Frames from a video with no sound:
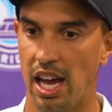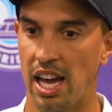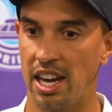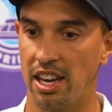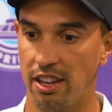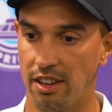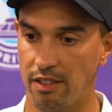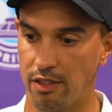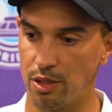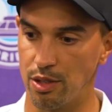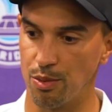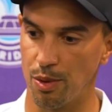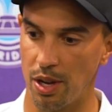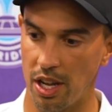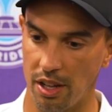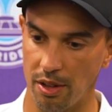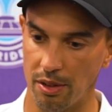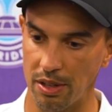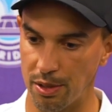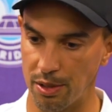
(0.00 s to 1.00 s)
Anna as
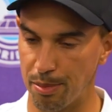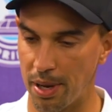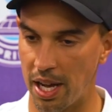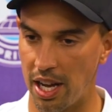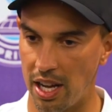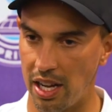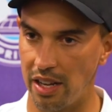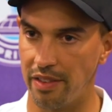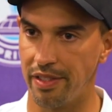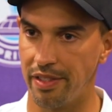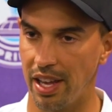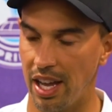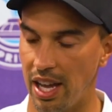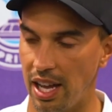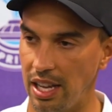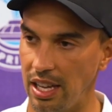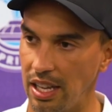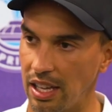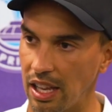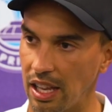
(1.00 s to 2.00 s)
well is part of
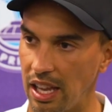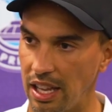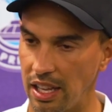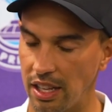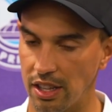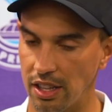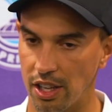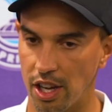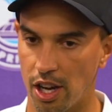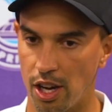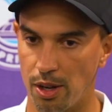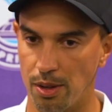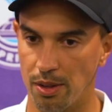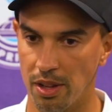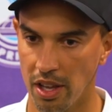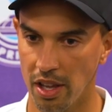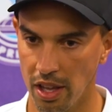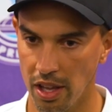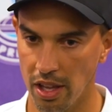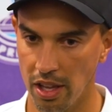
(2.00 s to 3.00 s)
that in, in goal.
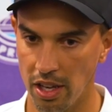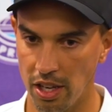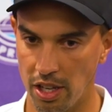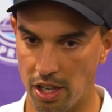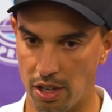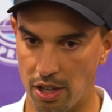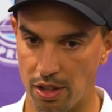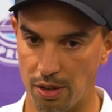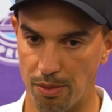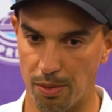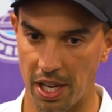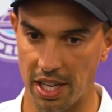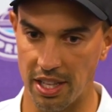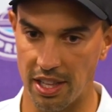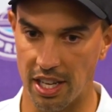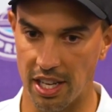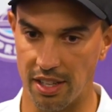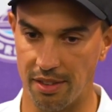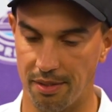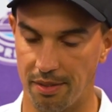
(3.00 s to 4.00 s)
You know the way
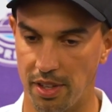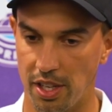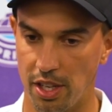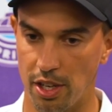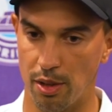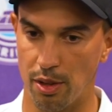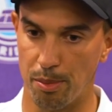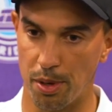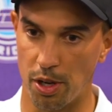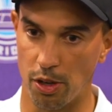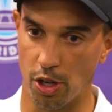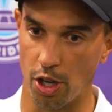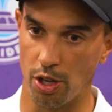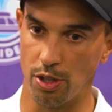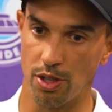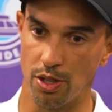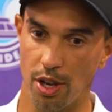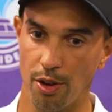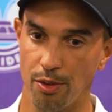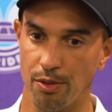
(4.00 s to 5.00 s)
that you know the ball
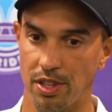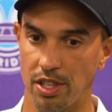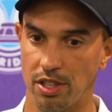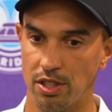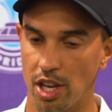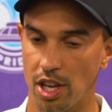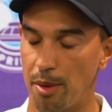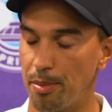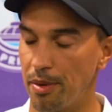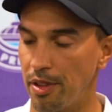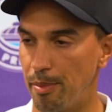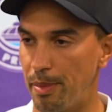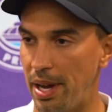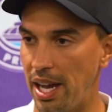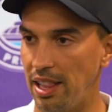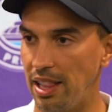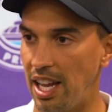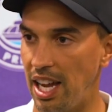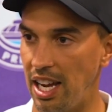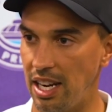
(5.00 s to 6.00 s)
goes over the top of the
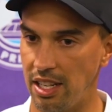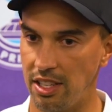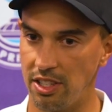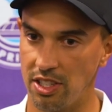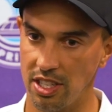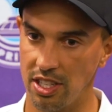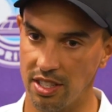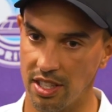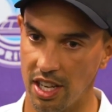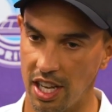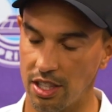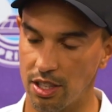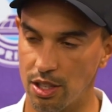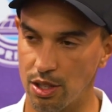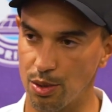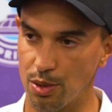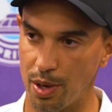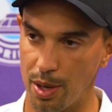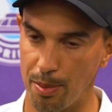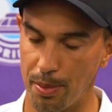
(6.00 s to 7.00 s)
back line and she's there to
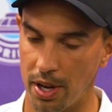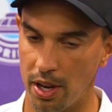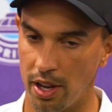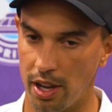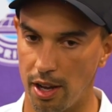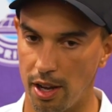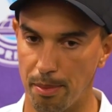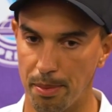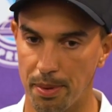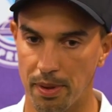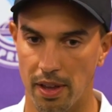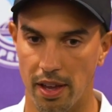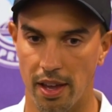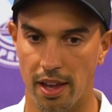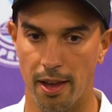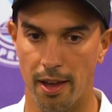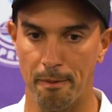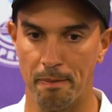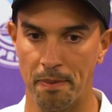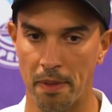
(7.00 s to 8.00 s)
sweep it up.
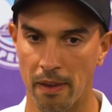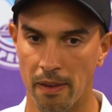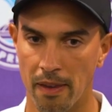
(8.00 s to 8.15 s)
Um,